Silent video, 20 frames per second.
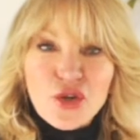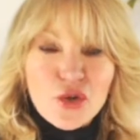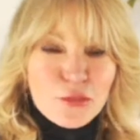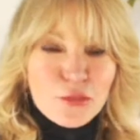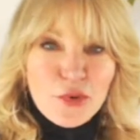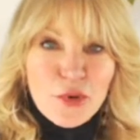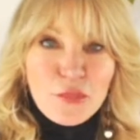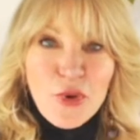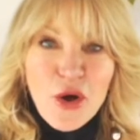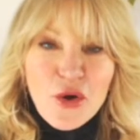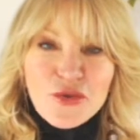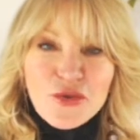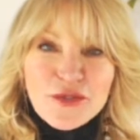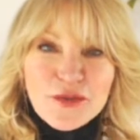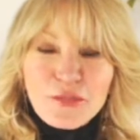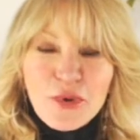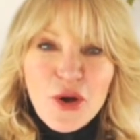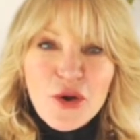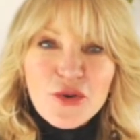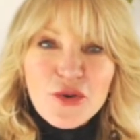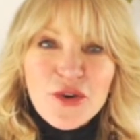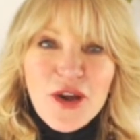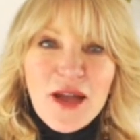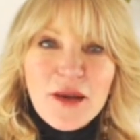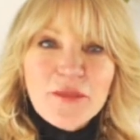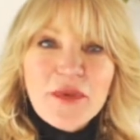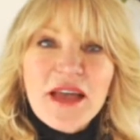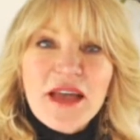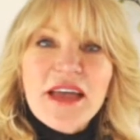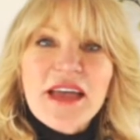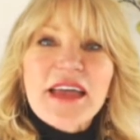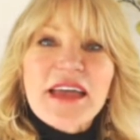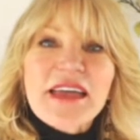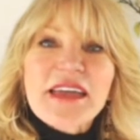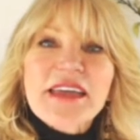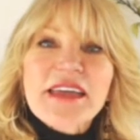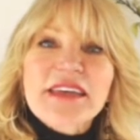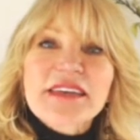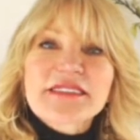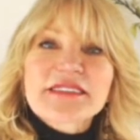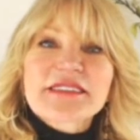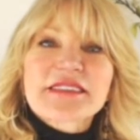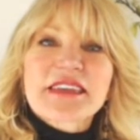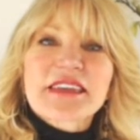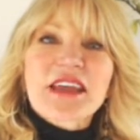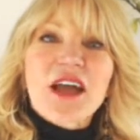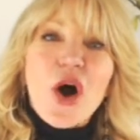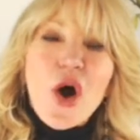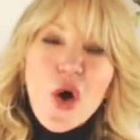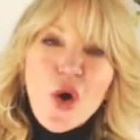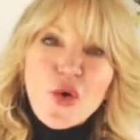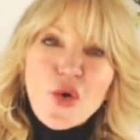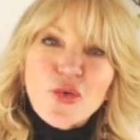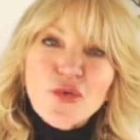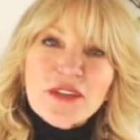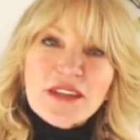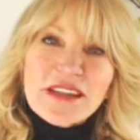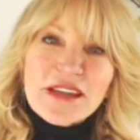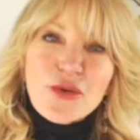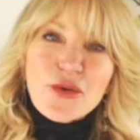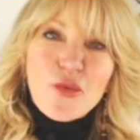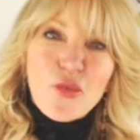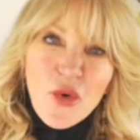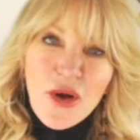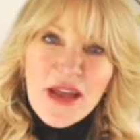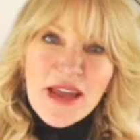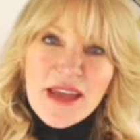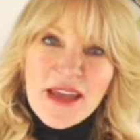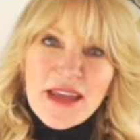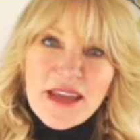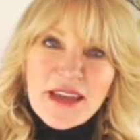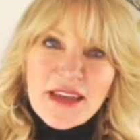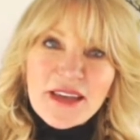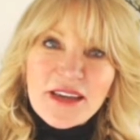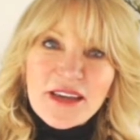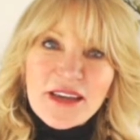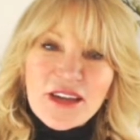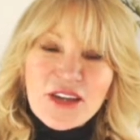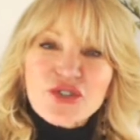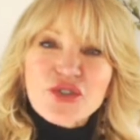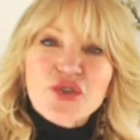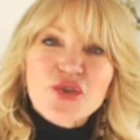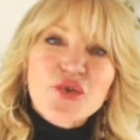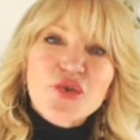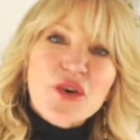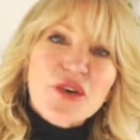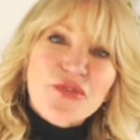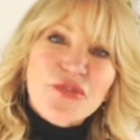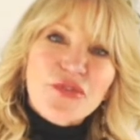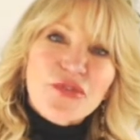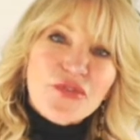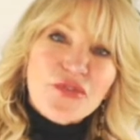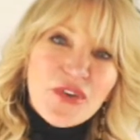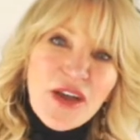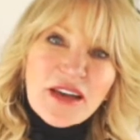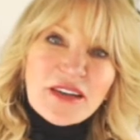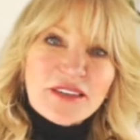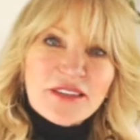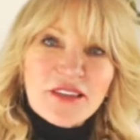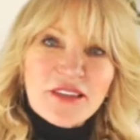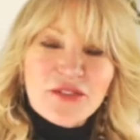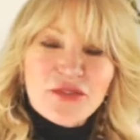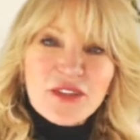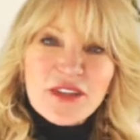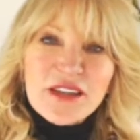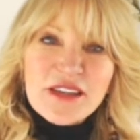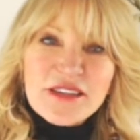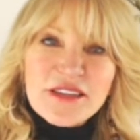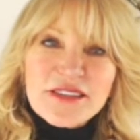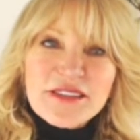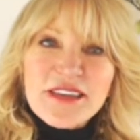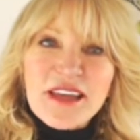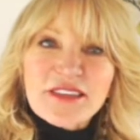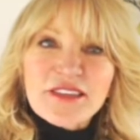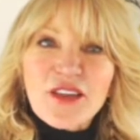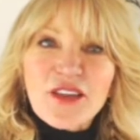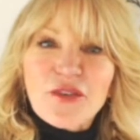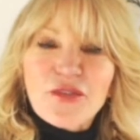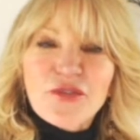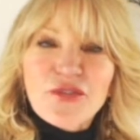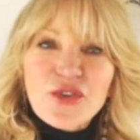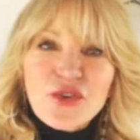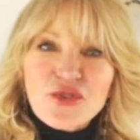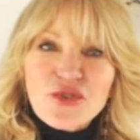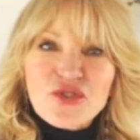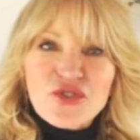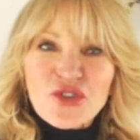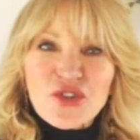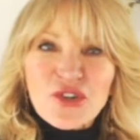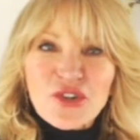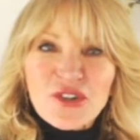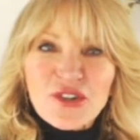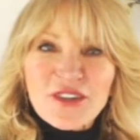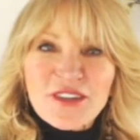proposed program is the only way to effectively set the future.